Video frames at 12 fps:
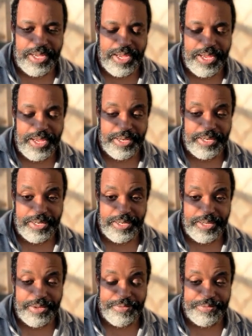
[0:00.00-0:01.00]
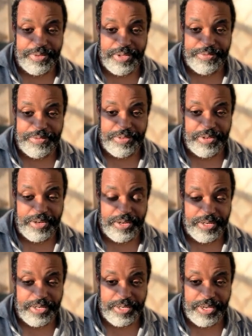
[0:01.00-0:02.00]
And if
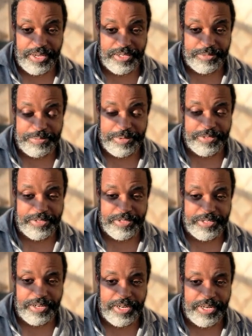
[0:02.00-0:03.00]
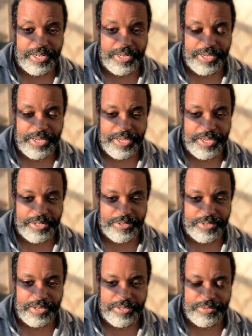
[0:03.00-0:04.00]
you're on a spiritual journey and
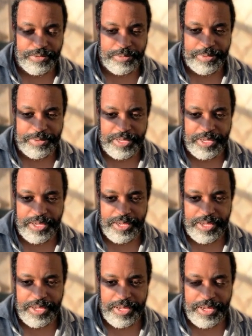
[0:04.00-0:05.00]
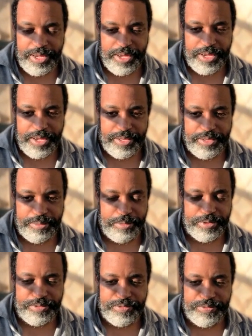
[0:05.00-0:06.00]
transforming, the
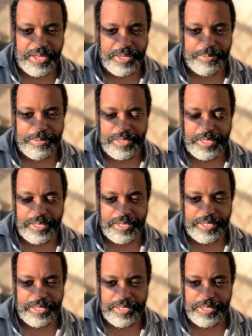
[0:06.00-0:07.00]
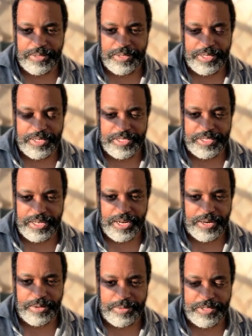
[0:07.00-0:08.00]
most valuable thing you can do is
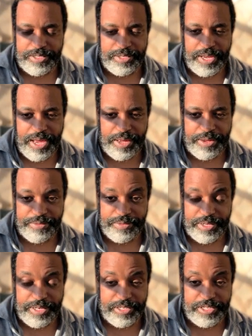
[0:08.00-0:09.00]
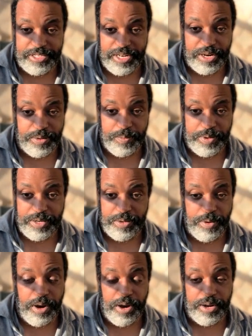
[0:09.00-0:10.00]
share what you have and share where
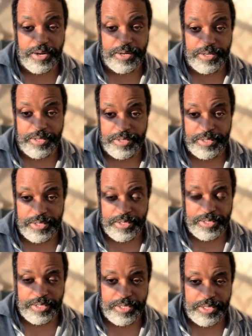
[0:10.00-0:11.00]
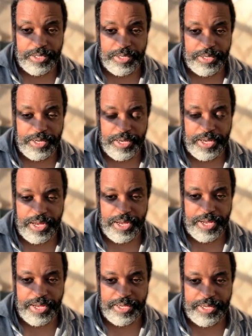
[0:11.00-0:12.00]
you are. You know,
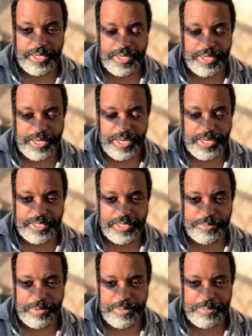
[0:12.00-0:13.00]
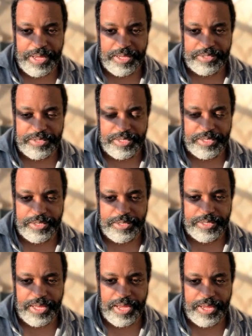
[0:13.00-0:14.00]
I I did my best to
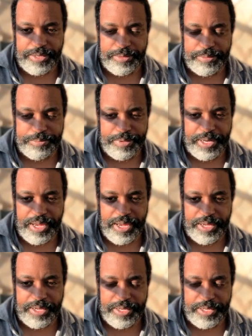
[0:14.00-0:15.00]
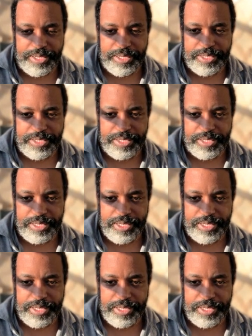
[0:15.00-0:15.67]
do that, but I couldn't